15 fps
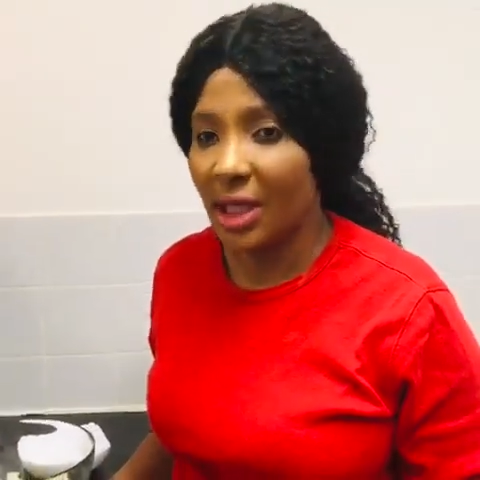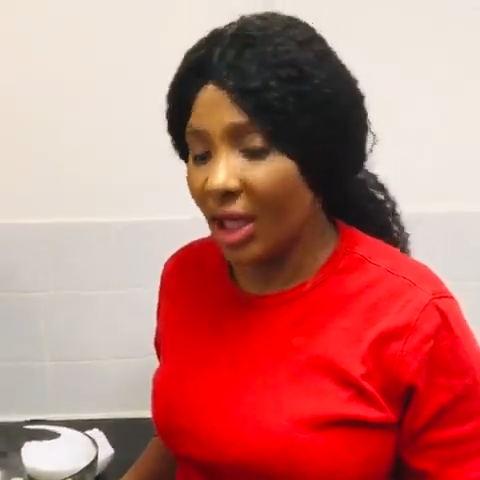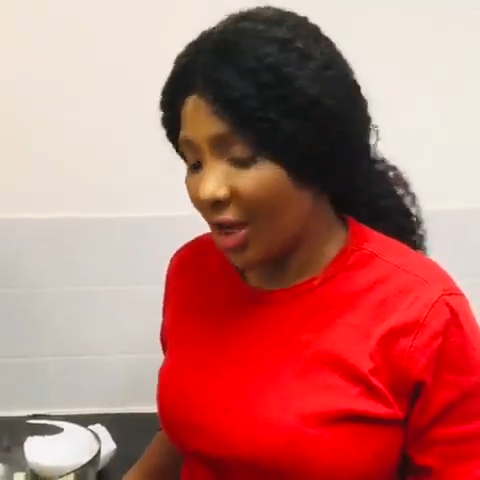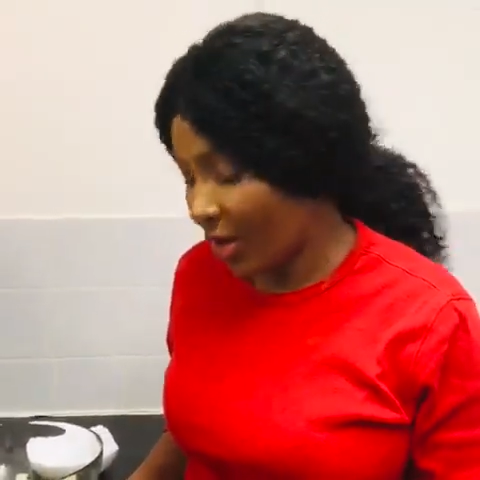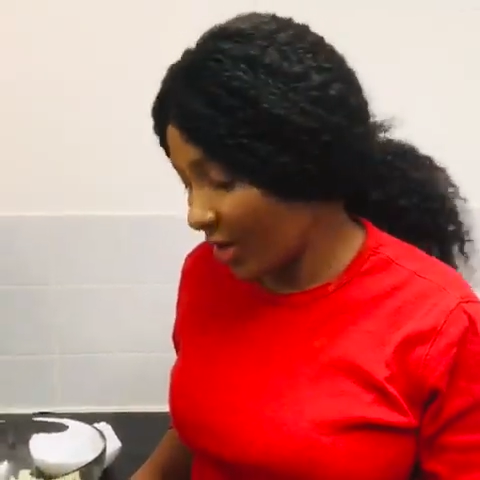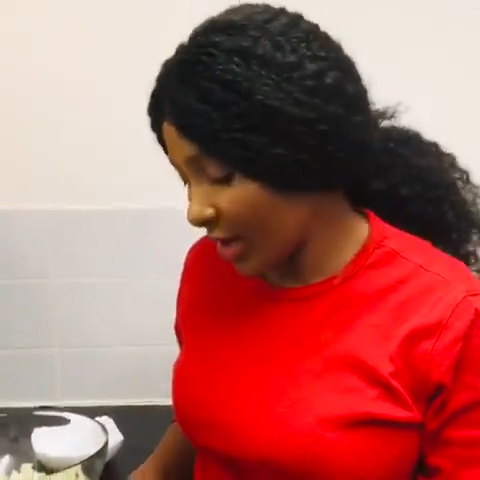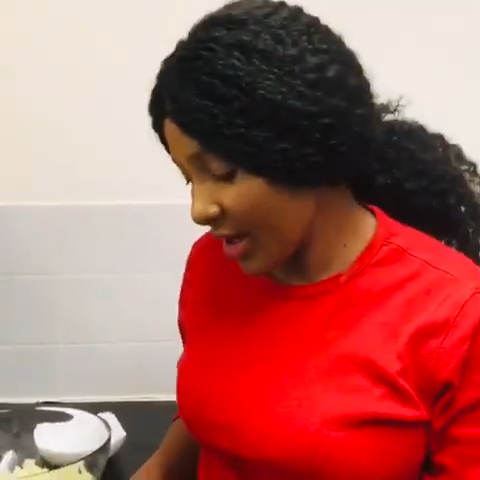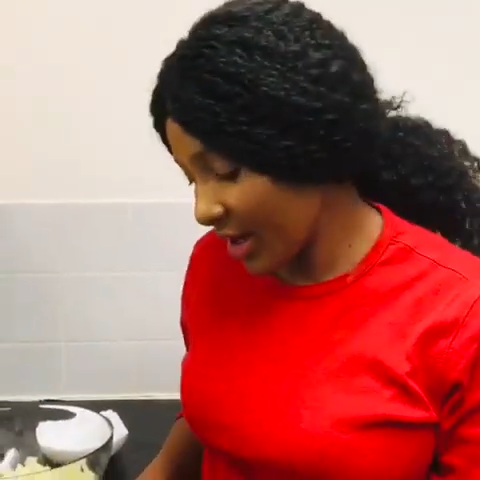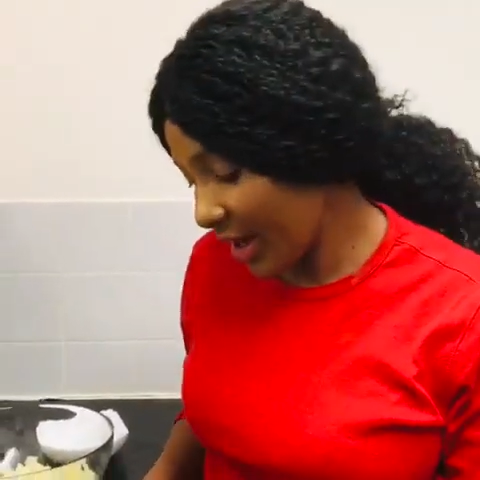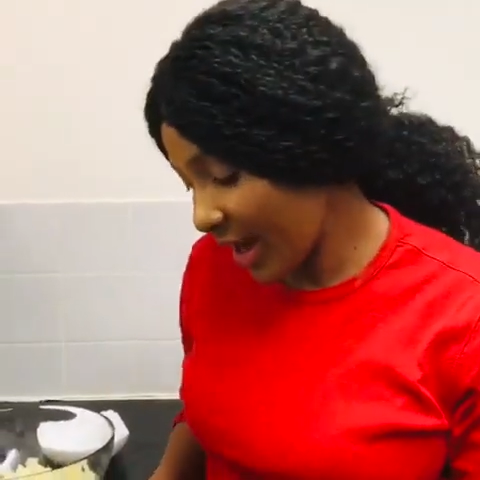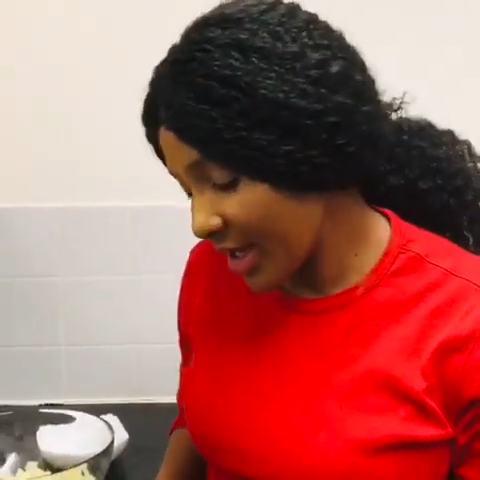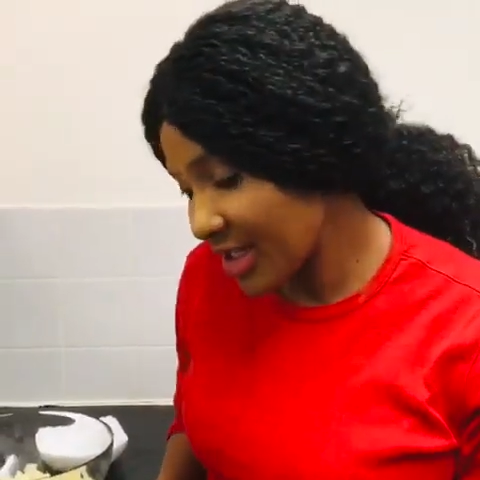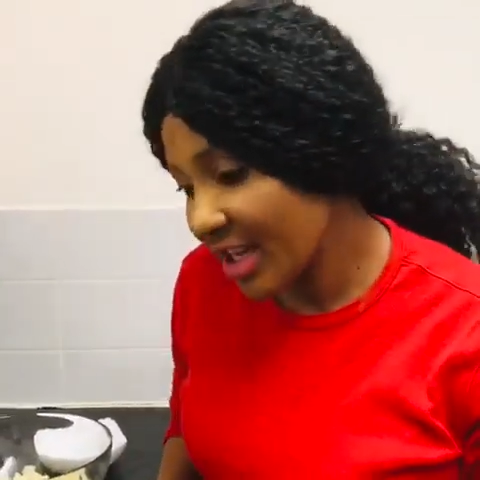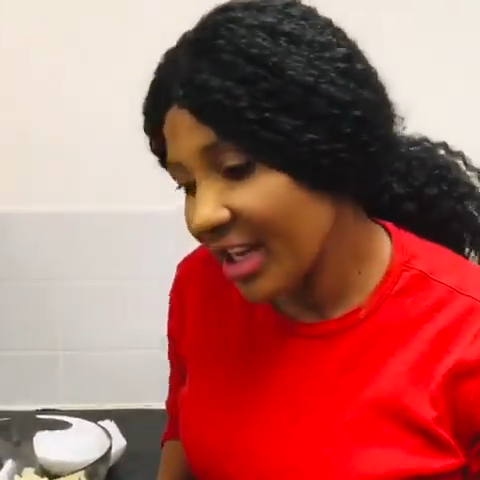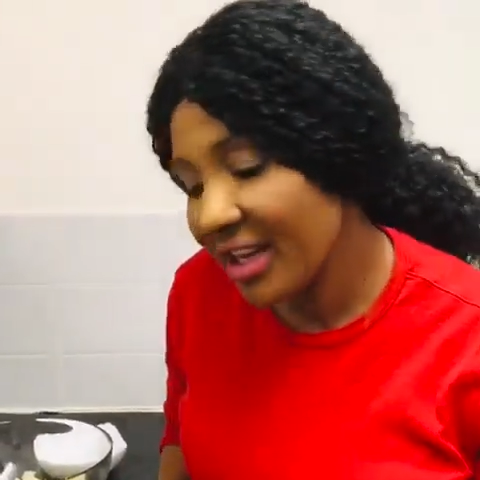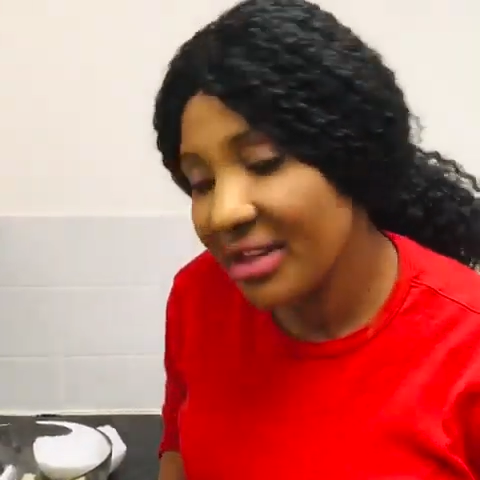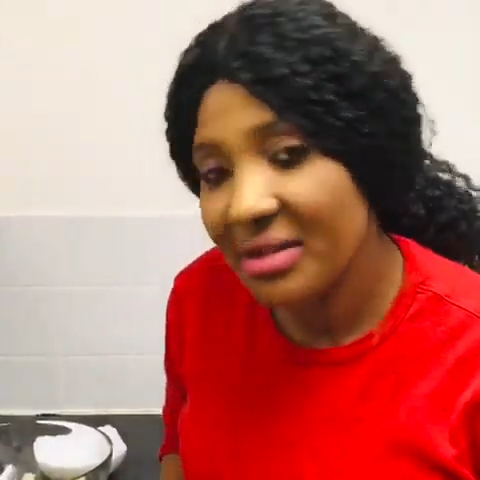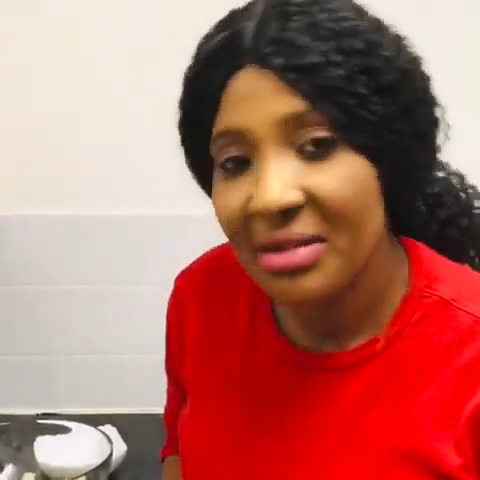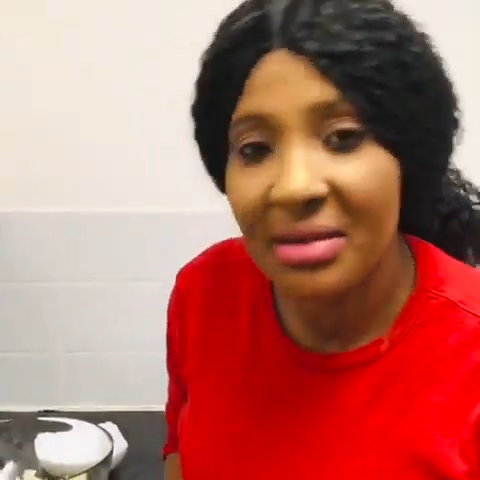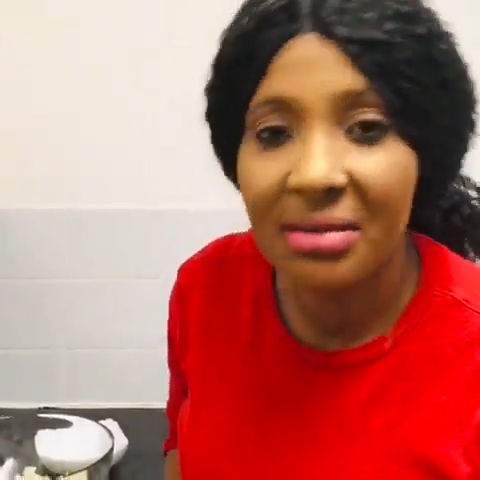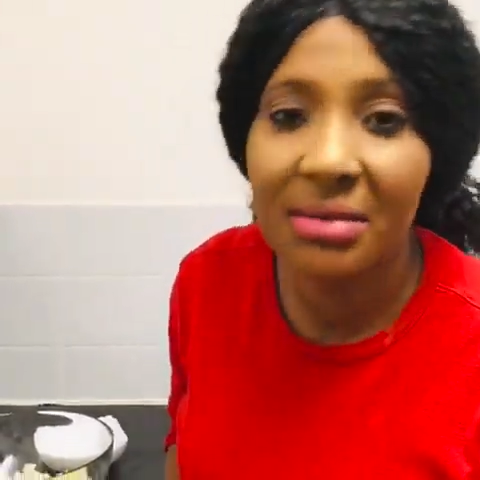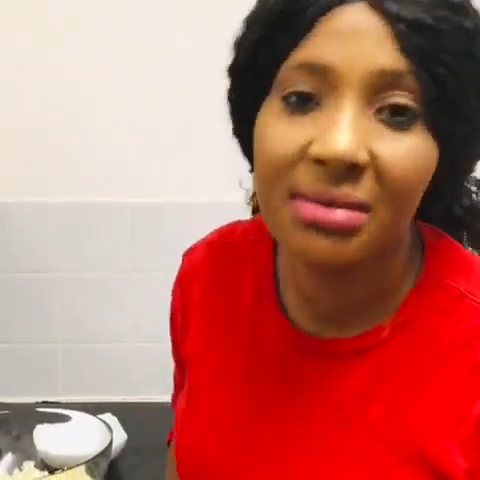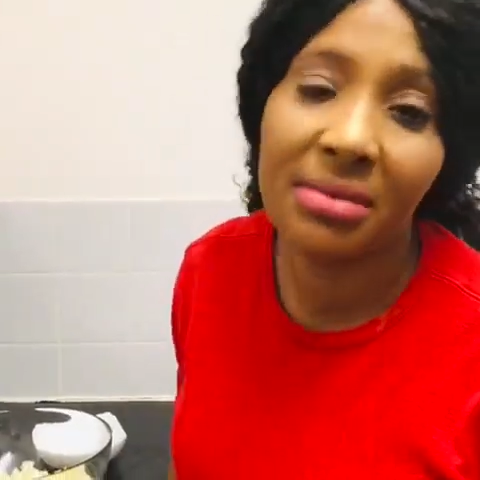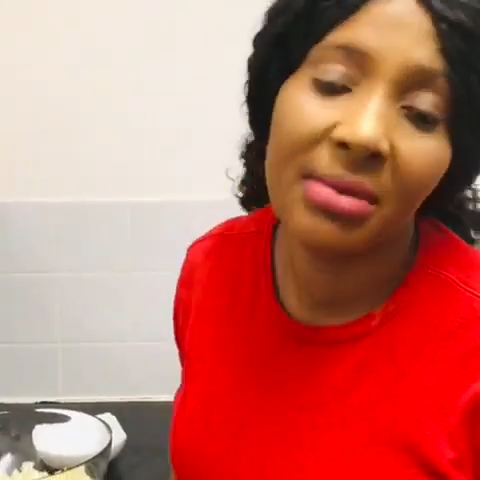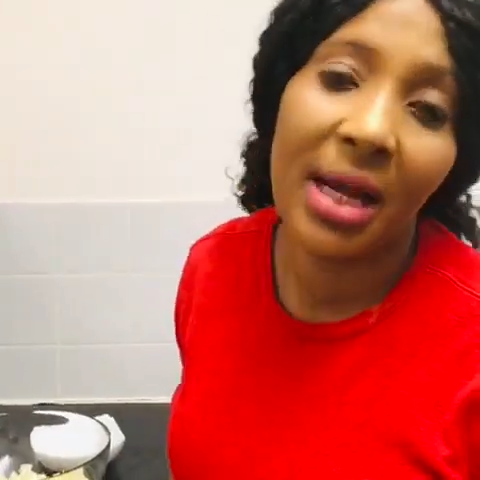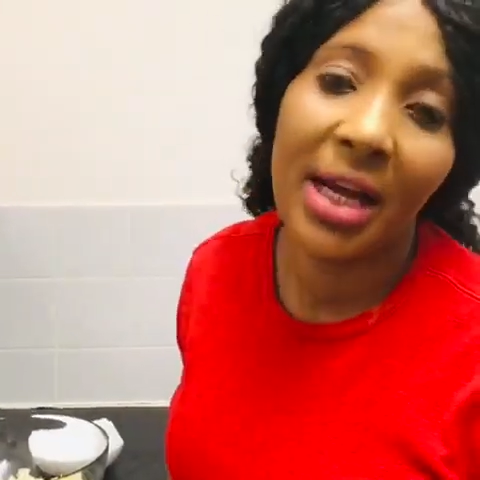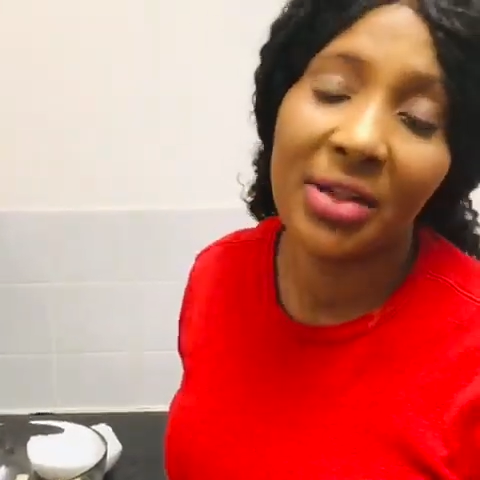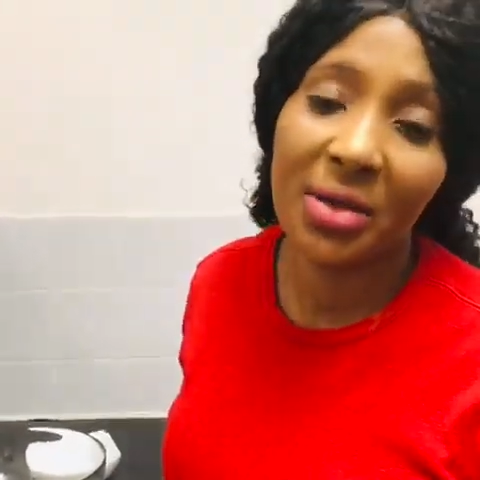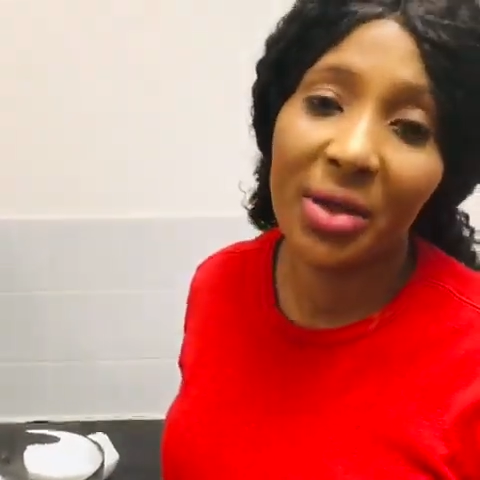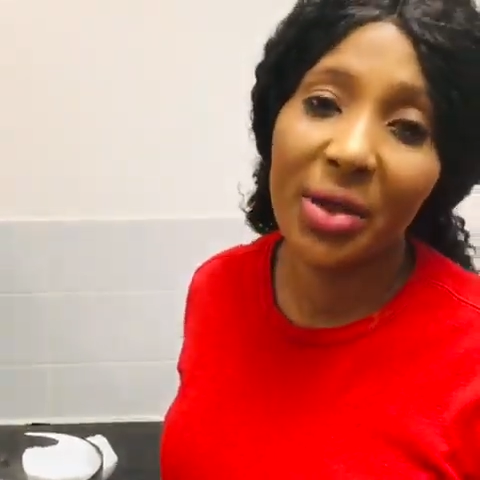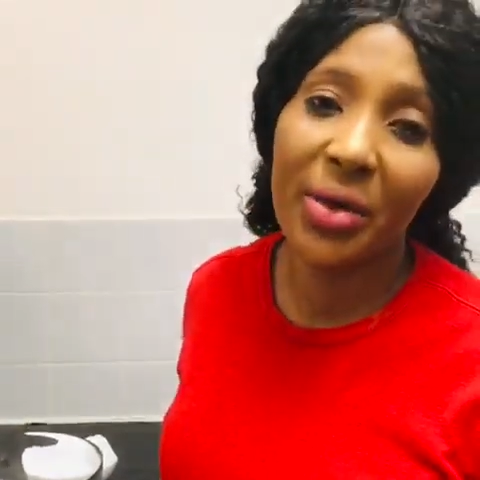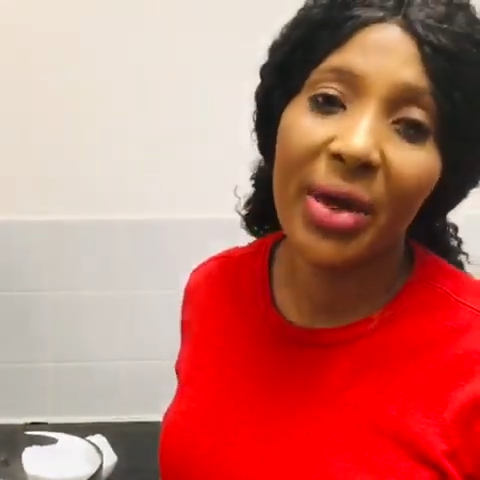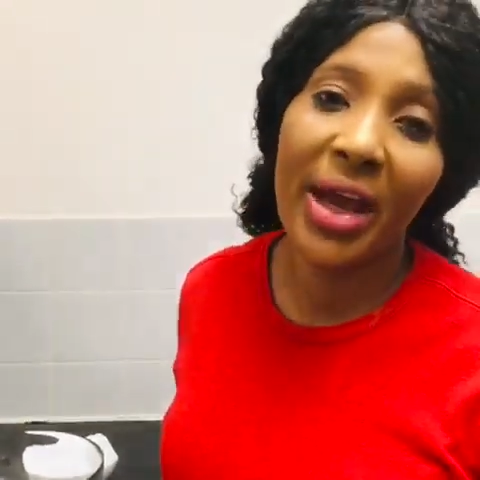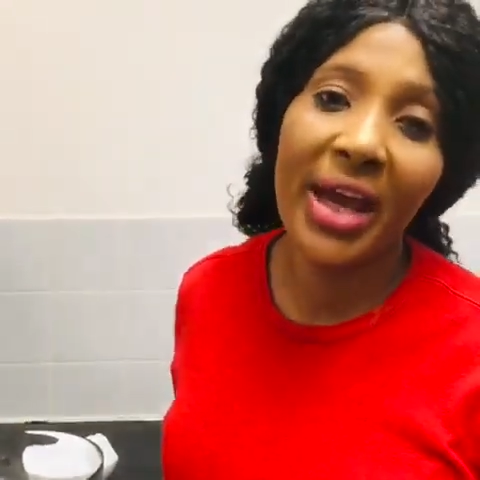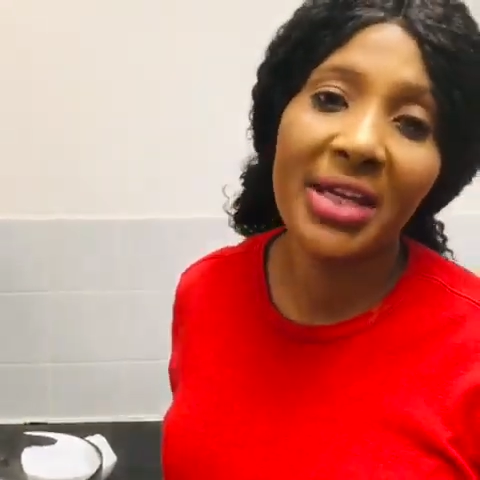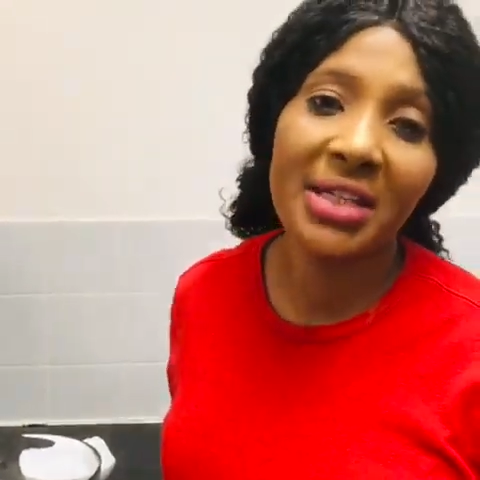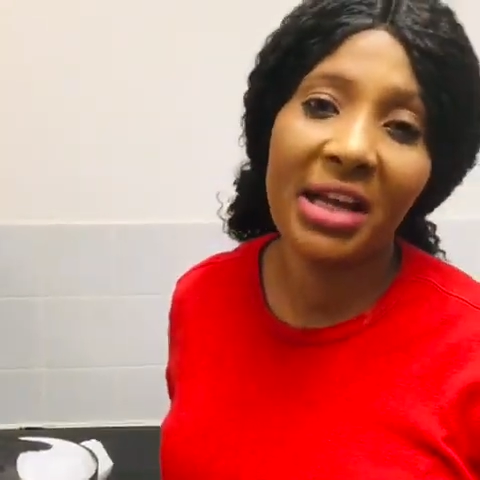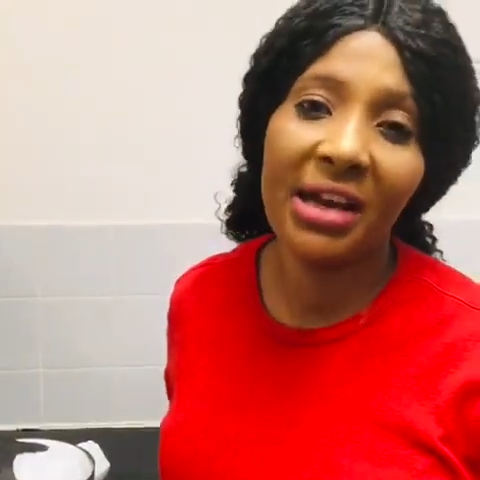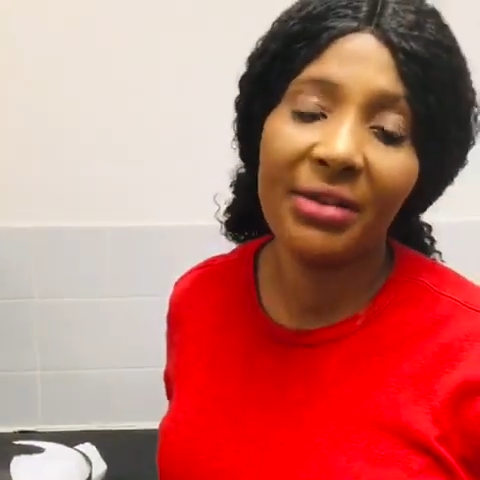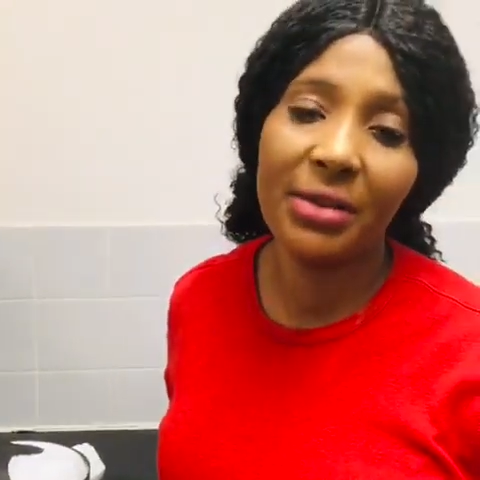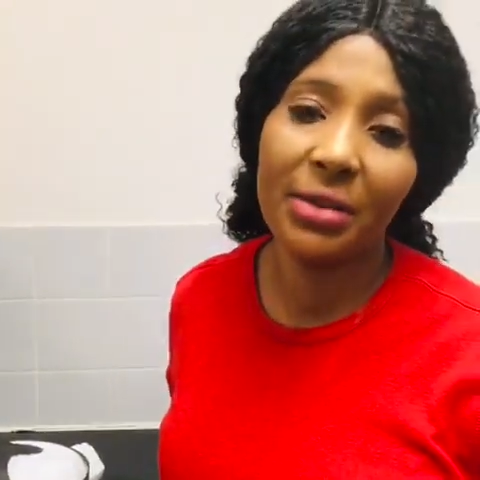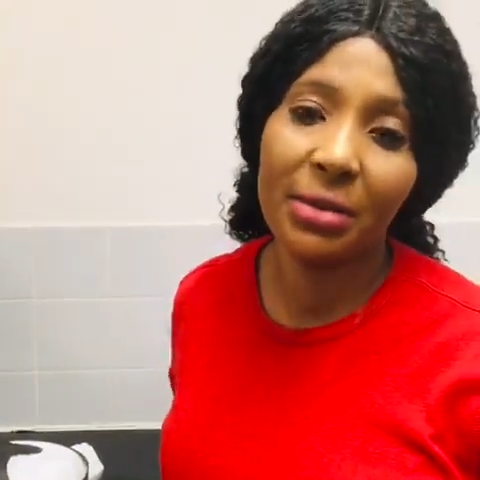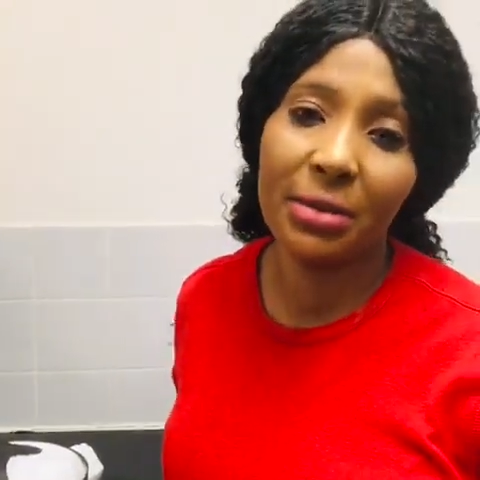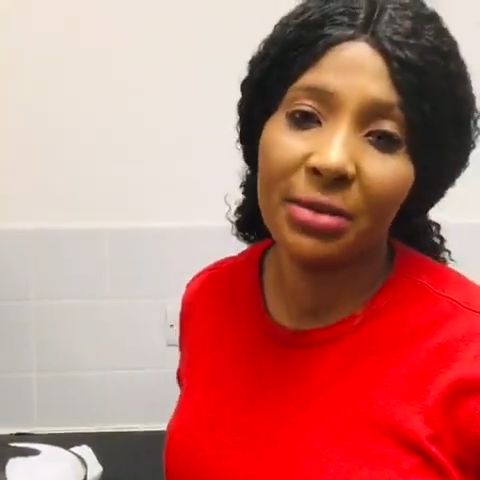Okay guys, I show you guys how to